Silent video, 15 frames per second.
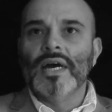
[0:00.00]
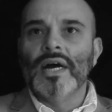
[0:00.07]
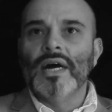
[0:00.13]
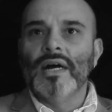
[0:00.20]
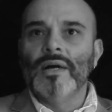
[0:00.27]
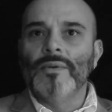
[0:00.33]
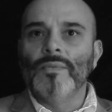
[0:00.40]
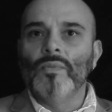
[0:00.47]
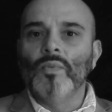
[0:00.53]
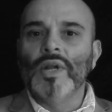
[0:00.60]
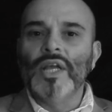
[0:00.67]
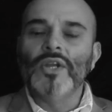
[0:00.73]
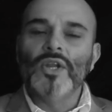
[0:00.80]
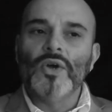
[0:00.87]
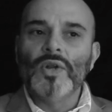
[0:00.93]
Um,
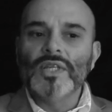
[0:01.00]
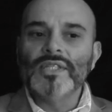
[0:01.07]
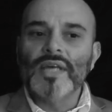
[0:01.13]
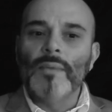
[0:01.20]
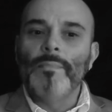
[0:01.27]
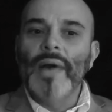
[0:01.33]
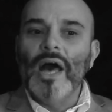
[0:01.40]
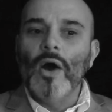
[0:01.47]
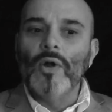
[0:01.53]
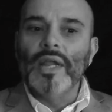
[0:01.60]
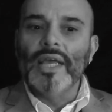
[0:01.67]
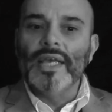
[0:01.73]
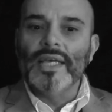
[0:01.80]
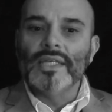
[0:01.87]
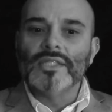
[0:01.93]
what I notice about
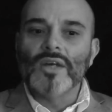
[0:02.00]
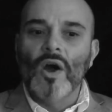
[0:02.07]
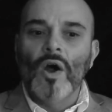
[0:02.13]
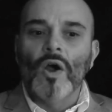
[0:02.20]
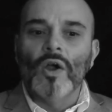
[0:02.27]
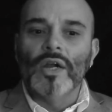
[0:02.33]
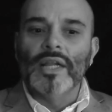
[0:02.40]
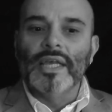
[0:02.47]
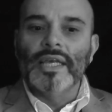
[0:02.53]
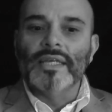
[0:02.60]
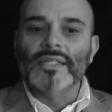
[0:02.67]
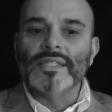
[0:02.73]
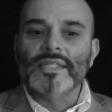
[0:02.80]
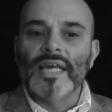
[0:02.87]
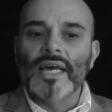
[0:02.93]
his art
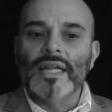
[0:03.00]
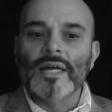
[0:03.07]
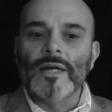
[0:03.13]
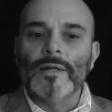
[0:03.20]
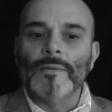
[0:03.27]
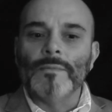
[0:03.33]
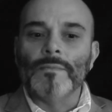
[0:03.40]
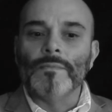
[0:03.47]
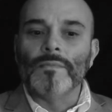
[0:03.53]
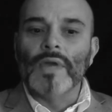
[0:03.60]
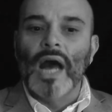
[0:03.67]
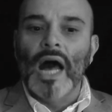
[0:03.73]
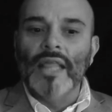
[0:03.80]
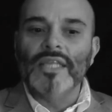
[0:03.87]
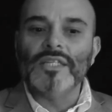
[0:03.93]
is that um,
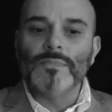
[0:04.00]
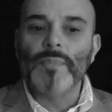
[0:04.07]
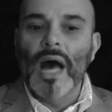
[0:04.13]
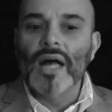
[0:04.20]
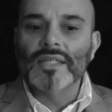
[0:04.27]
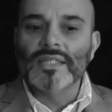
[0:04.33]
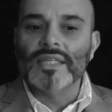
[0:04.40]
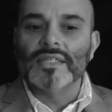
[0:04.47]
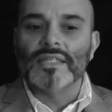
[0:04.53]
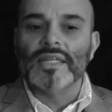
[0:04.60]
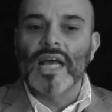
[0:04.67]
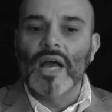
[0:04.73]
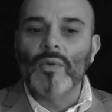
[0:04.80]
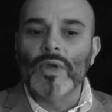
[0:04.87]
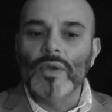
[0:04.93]
on these boxes and
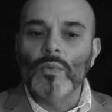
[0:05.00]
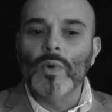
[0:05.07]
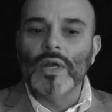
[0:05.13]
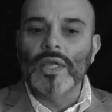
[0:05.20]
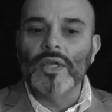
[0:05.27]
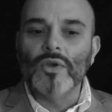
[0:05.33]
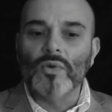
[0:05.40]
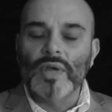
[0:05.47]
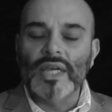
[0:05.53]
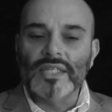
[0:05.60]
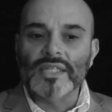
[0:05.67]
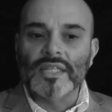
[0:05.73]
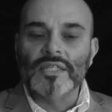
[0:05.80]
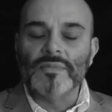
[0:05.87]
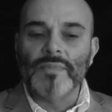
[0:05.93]
how he, what he
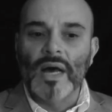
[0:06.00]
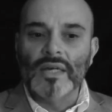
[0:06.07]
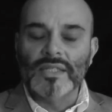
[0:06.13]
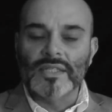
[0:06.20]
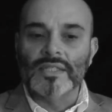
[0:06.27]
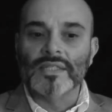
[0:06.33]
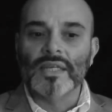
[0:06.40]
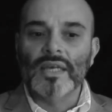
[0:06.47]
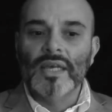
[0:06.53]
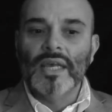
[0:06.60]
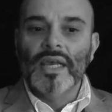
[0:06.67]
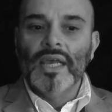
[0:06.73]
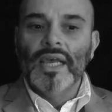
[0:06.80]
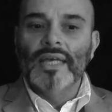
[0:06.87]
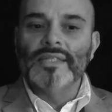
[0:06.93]
creates on these boxes
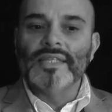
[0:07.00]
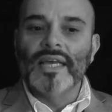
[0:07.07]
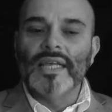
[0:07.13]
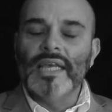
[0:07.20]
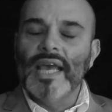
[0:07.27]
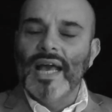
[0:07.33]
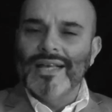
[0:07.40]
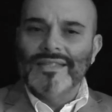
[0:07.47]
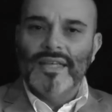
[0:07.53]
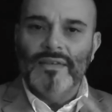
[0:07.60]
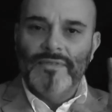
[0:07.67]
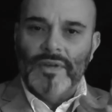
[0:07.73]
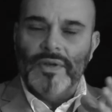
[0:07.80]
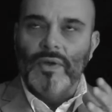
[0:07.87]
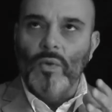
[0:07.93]
is that he has a
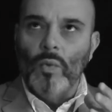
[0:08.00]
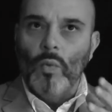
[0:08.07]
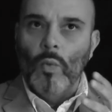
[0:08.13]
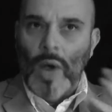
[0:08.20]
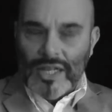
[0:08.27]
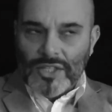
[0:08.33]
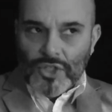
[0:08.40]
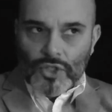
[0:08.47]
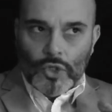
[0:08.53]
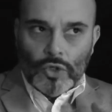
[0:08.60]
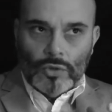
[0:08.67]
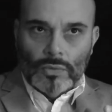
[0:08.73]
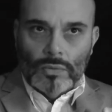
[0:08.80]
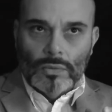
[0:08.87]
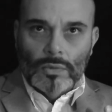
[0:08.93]
very
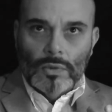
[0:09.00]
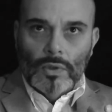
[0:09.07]
Western